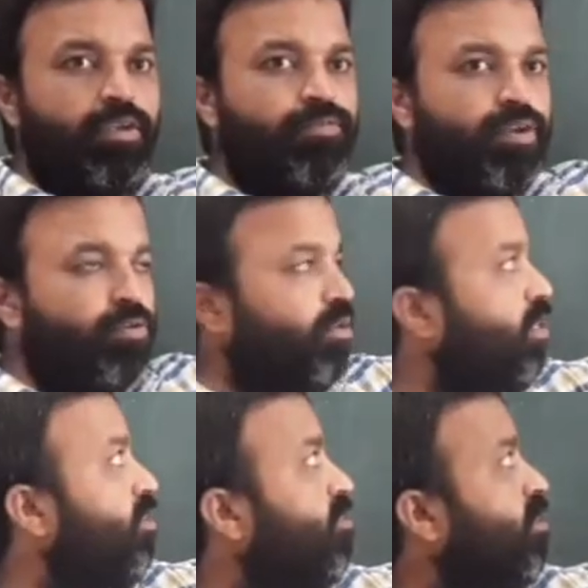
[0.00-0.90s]
If the
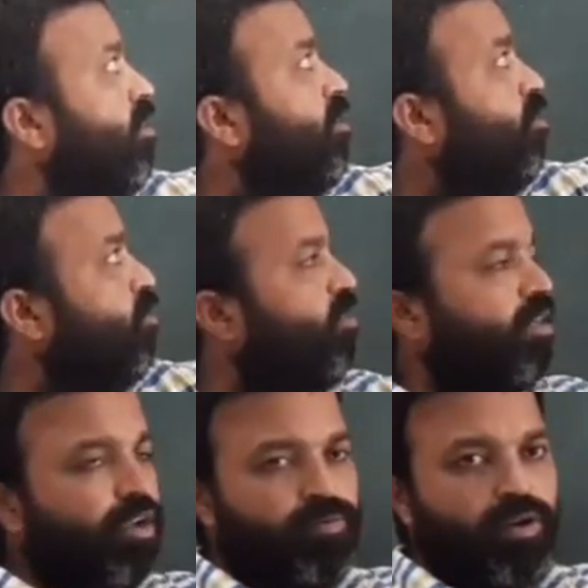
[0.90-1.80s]
question is
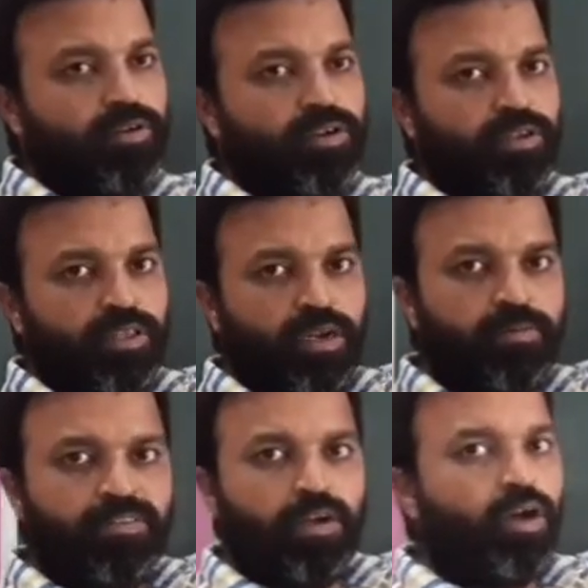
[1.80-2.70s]
using convolution
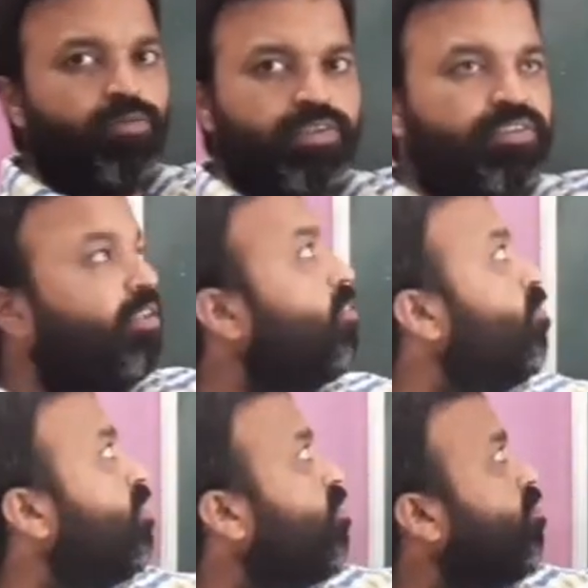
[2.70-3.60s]
theorem, solve z
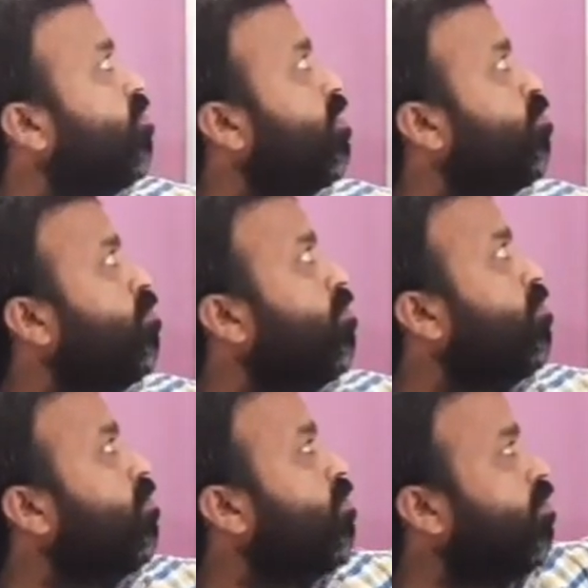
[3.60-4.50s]
inverse of
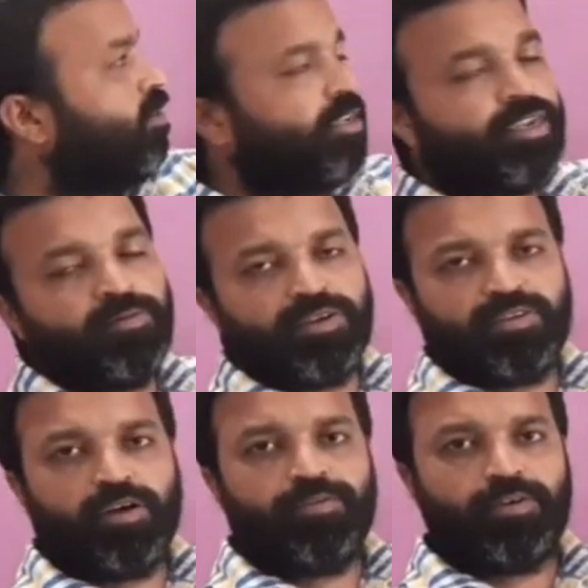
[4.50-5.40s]
z
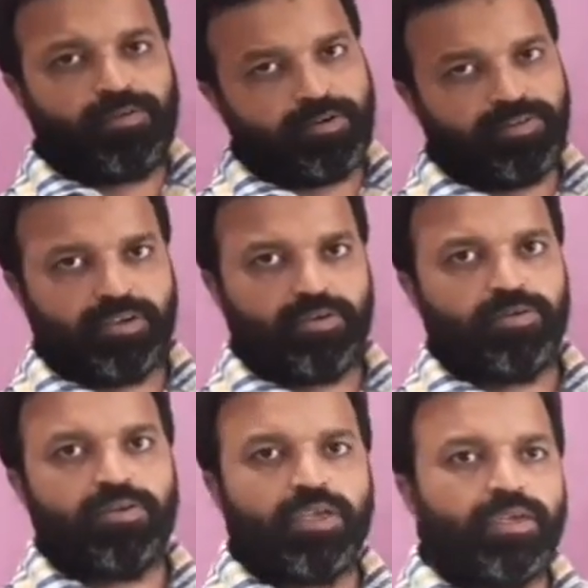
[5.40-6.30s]
inverse of f of z.
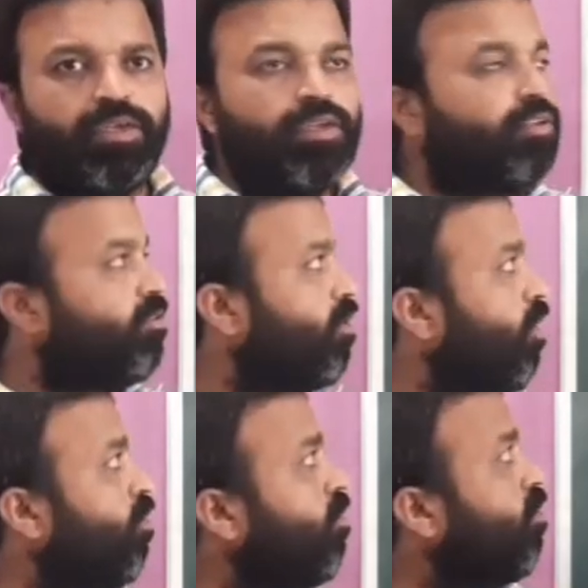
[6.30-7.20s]
Okay. So
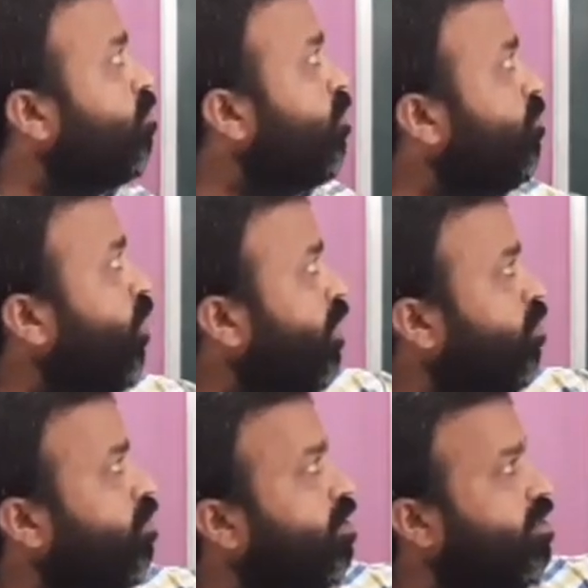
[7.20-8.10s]
now we
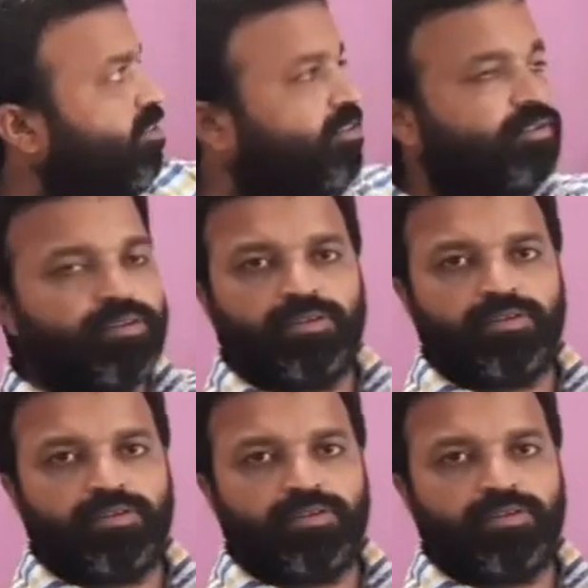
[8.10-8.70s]
find out this.